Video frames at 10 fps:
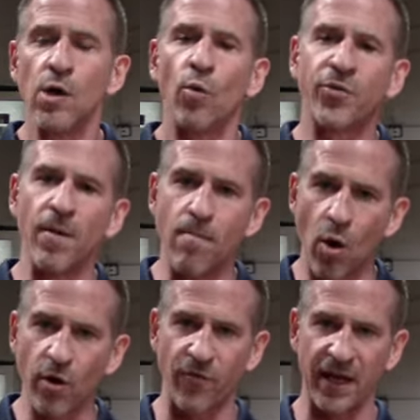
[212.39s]
What they're
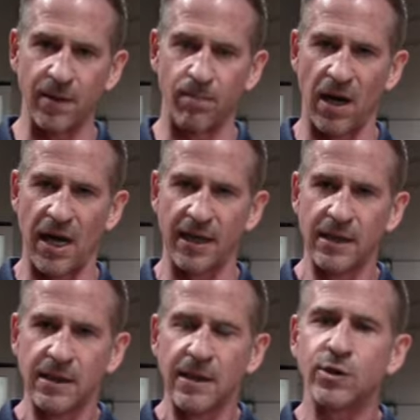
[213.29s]
motivated by
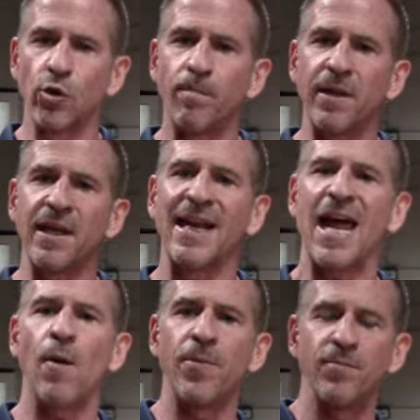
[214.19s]
is your ability to
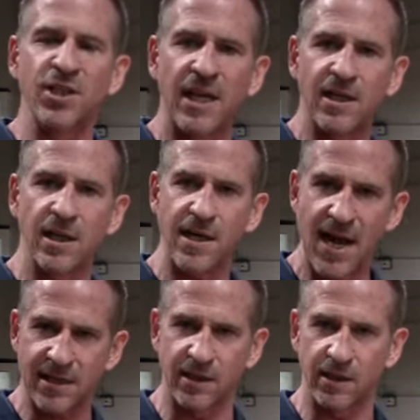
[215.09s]
help them stay
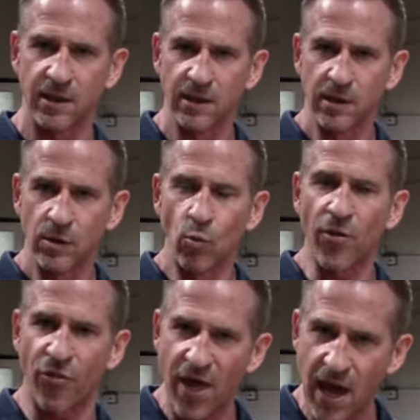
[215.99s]
connected
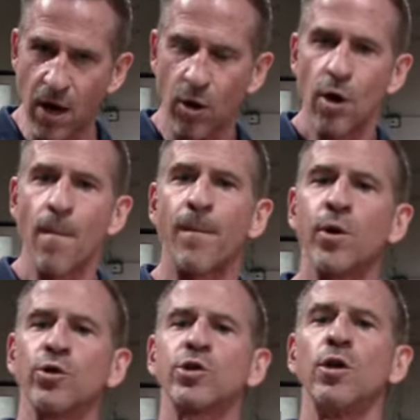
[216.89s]
with their
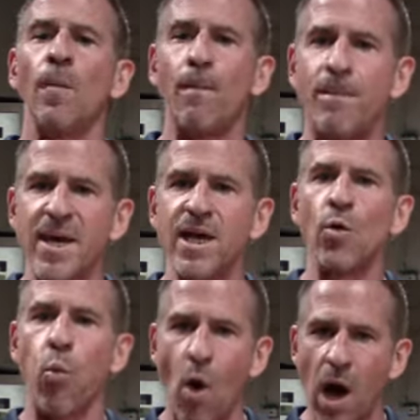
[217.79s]
personal
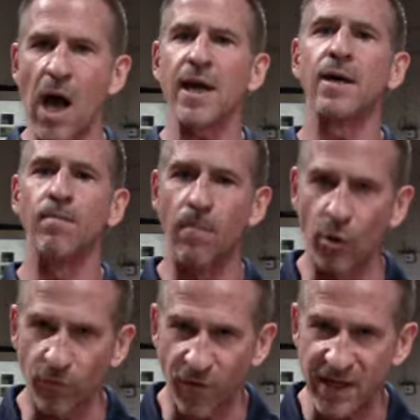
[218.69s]
big why
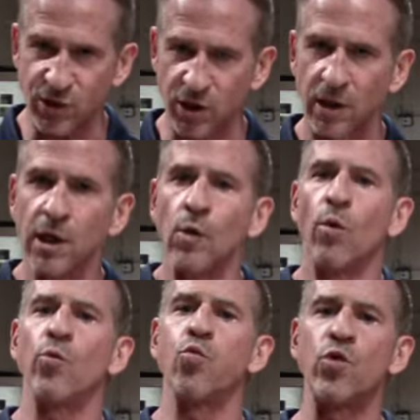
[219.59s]
motivation.
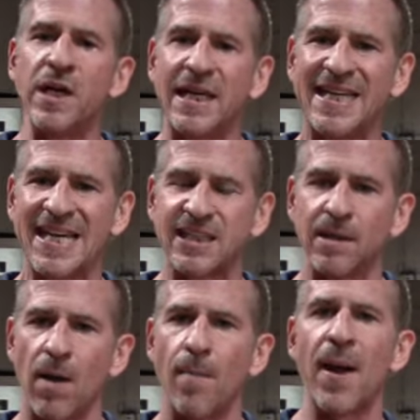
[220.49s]
What really gets
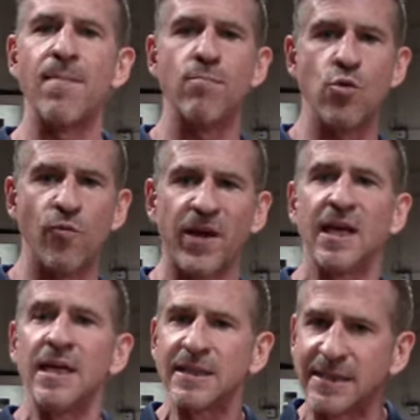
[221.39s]
them up and moving,
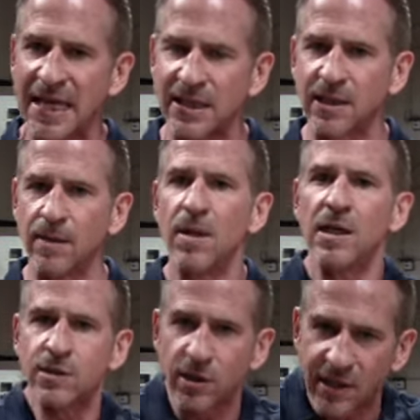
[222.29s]
gets them
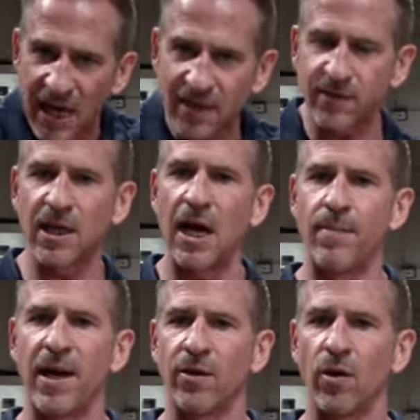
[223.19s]
to take the
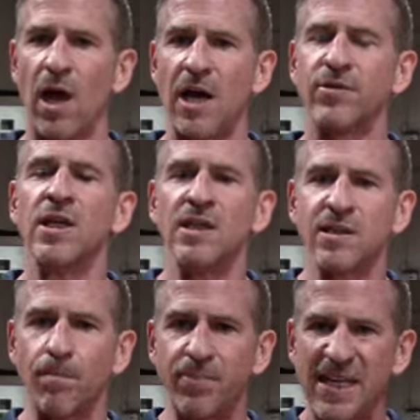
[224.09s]
time out of their life
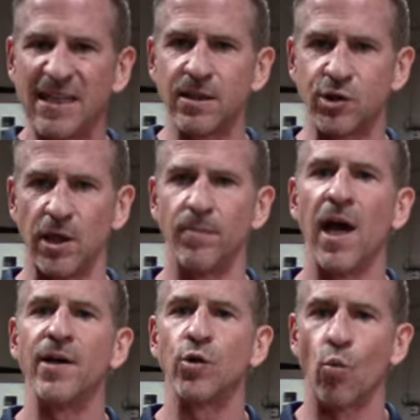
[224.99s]
to be in the gym
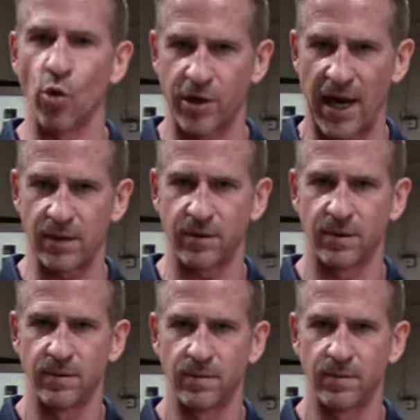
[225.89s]
and to work out.